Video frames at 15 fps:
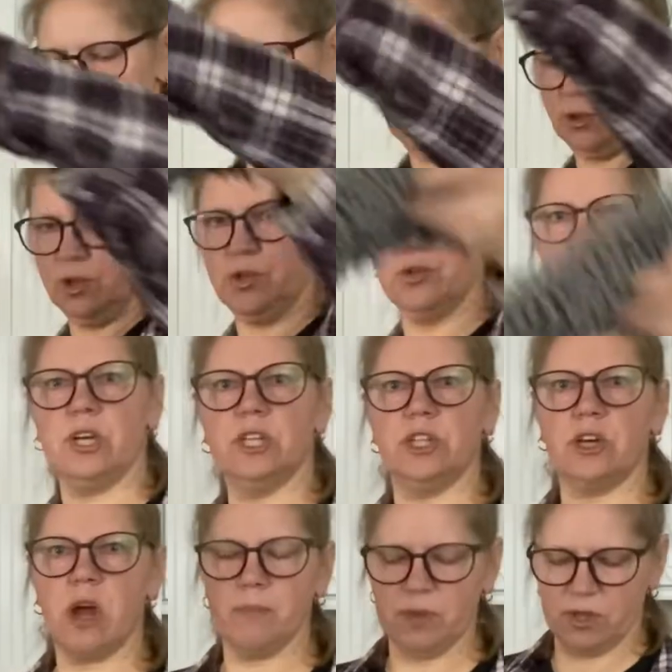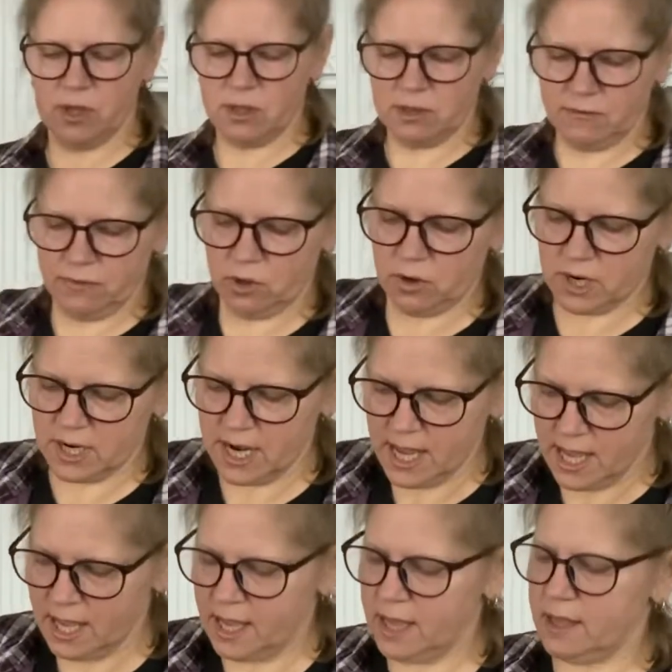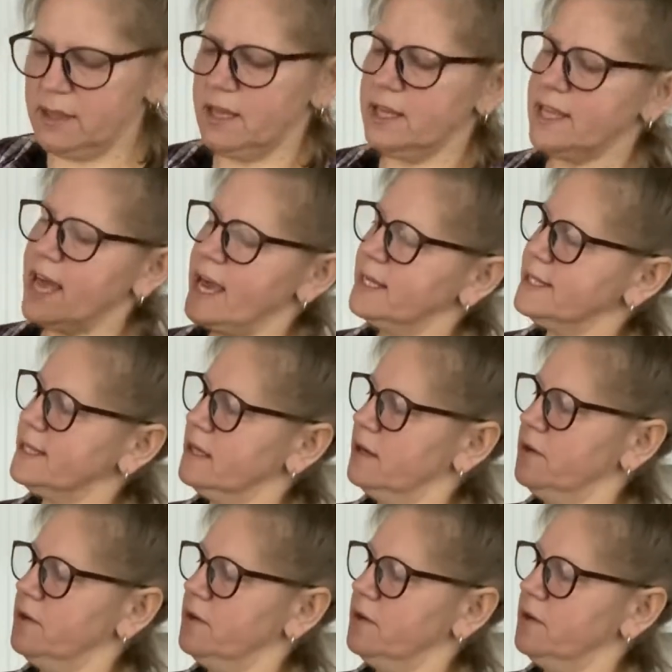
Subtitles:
I usually drop it on the floor, and it has